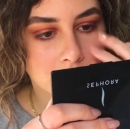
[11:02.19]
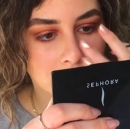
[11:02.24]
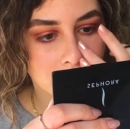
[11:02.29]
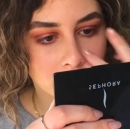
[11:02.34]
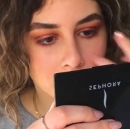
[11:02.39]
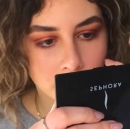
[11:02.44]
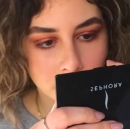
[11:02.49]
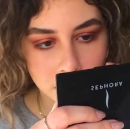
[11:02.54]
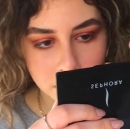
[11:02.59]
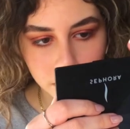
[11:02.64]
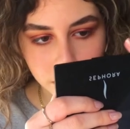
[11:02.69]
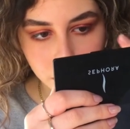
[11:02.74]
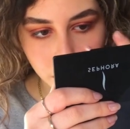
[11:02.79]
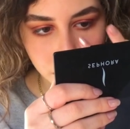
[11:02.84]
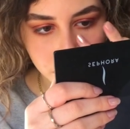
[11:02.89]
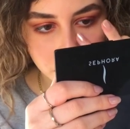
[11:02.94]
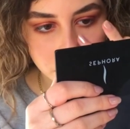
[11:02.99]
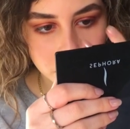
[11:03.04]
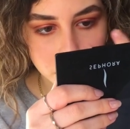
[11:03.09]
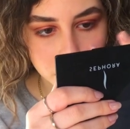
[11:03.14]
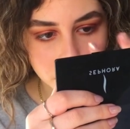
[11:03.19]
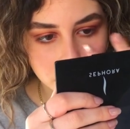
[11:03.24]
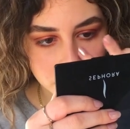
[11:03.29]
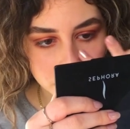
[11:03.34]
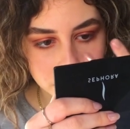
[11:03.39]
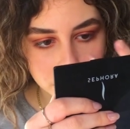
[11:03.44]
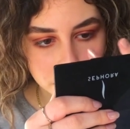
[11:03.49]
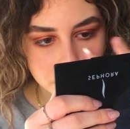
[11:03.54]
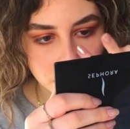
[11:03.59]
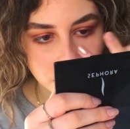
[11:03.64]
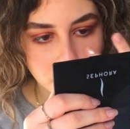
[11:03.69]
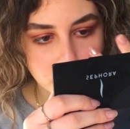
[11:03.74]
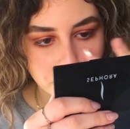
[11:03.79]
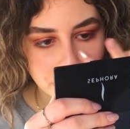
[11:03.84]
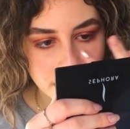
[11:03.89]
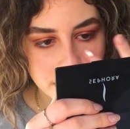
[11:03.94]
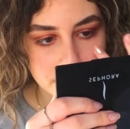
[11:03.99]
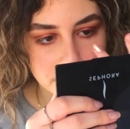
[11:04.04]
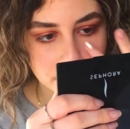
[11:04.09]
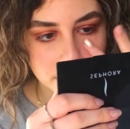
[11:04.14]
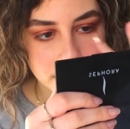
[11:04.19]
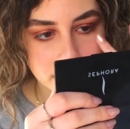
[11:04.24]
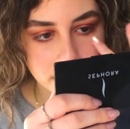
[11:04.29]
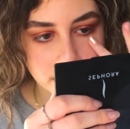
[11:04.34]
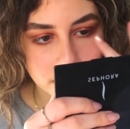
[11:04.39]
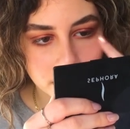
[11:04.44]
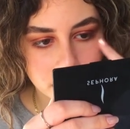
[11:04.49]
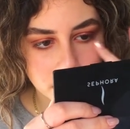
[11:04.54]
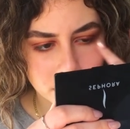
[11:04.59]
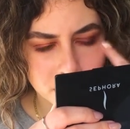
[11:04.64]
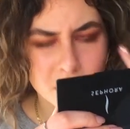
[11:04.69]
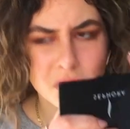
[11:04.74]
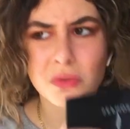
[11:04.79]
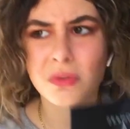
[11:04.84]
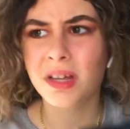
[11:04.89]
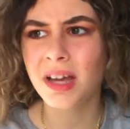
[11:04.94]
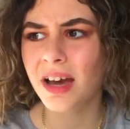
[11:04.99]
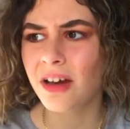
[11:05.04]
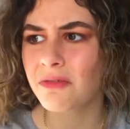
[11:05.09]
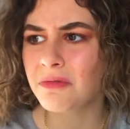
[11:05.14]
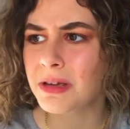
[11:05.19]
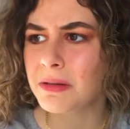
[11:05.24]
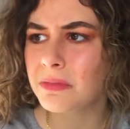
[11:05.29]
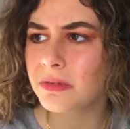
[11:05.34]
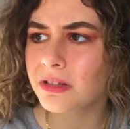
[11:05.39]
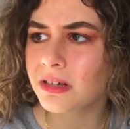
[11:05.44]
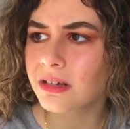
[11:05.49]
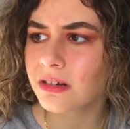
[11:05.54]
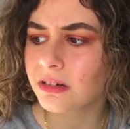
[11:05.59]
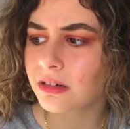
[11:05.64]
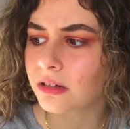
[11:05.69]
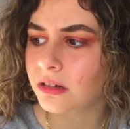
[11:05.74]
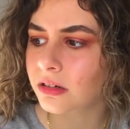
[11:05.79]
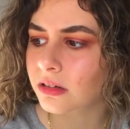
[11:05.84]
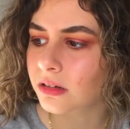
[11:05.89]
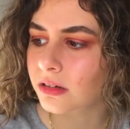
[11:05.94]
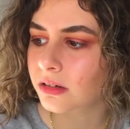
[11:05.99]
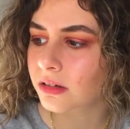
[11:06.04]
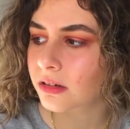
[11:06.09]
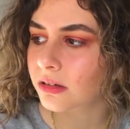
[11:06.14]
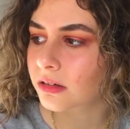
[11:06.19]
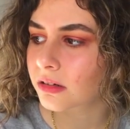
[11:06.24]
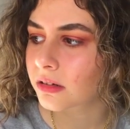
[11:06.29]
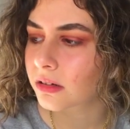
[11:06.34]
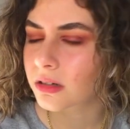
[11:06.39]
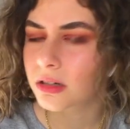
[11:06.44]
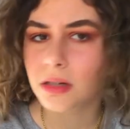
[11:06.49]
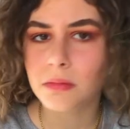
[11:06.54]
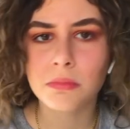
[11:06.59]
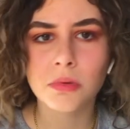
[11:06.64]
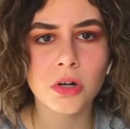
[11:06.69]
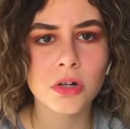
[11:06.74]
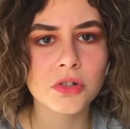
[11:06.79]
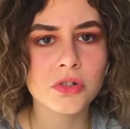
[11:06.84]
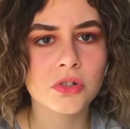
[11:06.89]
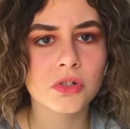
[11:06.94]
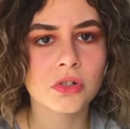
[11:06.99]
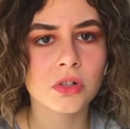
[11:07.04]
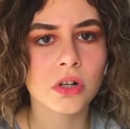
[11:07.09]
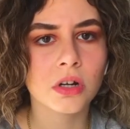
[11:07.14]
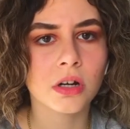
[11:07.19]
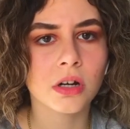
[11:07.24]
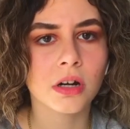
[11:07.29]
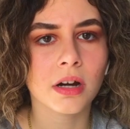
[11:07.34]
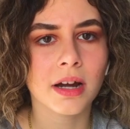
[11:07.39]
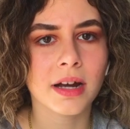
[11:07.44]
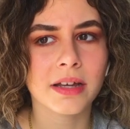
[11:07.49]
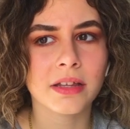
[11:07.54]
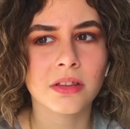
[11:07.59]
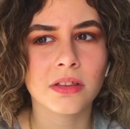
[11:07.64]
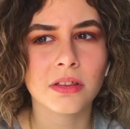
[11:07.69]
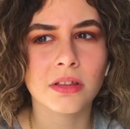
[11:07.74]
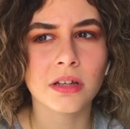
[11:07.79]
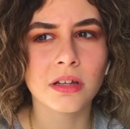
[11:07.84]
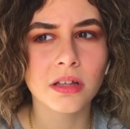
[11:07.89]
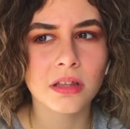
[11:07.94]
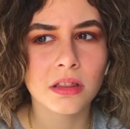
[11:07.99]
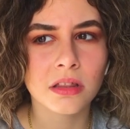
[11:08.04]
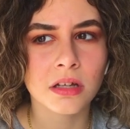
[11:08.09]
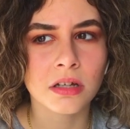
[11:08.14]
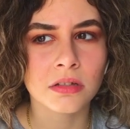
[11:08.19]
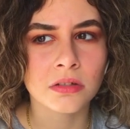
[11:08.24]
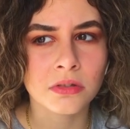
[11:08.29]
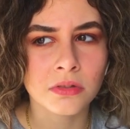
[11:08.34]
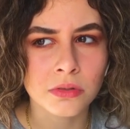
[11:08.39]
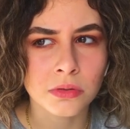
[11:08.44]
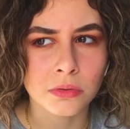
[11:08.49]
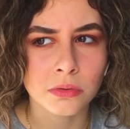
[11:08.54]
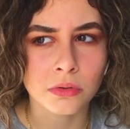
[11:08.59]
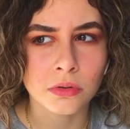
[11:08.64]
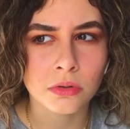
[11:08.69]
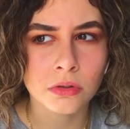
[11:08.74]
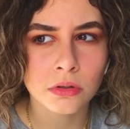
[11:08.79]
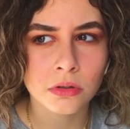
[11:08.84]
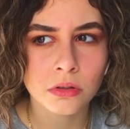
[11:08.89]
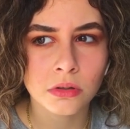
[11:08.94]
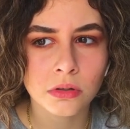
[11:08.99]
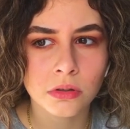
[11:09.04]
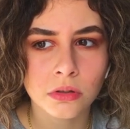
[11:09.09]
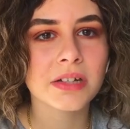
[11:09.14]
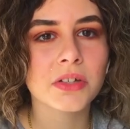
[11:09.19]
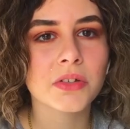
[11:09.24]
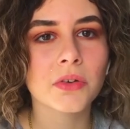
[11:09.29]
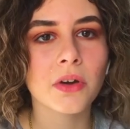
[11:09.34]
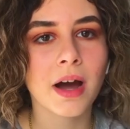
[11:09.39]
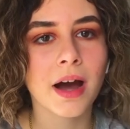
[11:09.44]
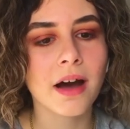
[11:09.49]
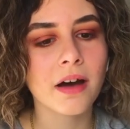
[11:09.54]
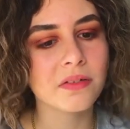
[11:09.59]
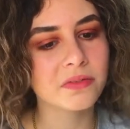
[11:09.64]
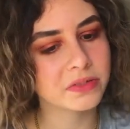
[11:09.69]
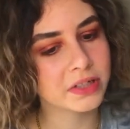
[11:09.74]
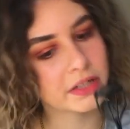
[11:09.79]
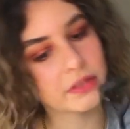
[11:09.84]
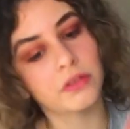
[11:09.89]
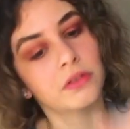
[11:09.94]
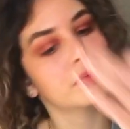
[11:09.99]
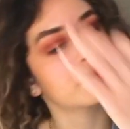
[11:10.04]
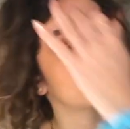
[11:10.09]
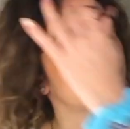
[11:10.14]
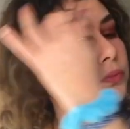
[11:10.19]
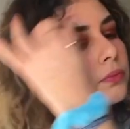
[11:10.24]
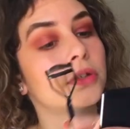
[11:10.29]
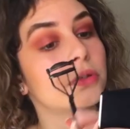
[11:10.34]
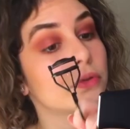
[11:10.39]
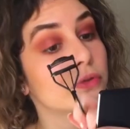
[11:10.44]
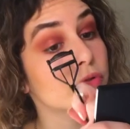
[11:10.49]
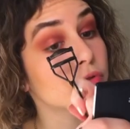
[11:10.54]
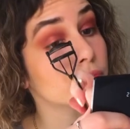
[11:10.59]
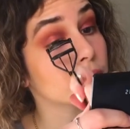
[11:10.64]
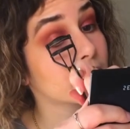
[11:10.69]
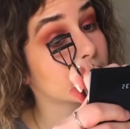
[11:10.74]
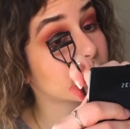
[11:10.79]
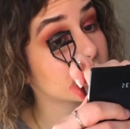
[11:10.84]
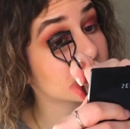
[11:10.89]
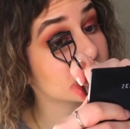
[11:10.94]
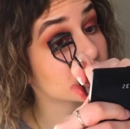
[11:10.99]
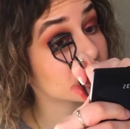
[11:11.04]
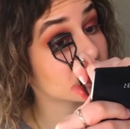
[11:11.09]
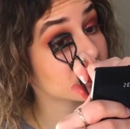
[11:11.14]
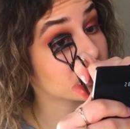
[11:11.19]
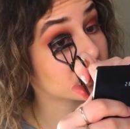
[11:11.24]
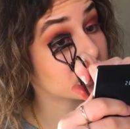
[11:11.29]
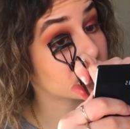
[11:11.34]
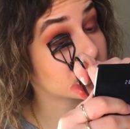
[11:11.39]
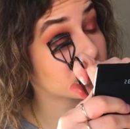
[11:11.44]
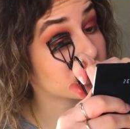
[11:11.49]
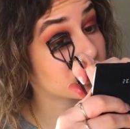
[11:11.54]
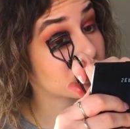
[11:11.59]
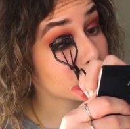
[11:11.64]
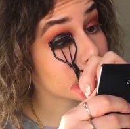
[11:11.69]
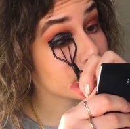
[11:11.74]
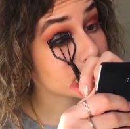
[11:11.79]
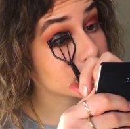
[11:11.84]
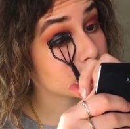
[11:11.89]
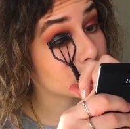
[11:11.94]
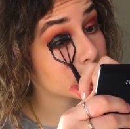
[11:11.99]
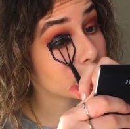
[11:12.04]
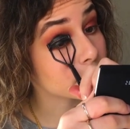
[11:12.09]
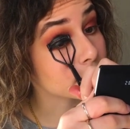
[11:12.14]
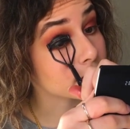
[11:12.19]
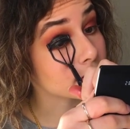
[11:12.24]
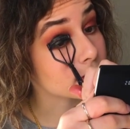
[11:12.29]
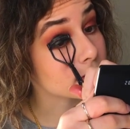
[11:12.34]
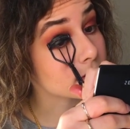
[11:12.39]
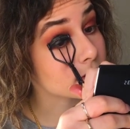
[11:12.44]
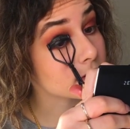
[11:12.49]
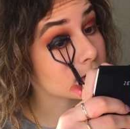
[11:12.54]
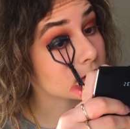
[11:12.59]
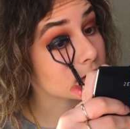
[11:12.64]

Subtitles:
the normal, you know, Maybelline. Do they have Maybelline? I'm not sure. I think they do. Like, you have like the huge range of price points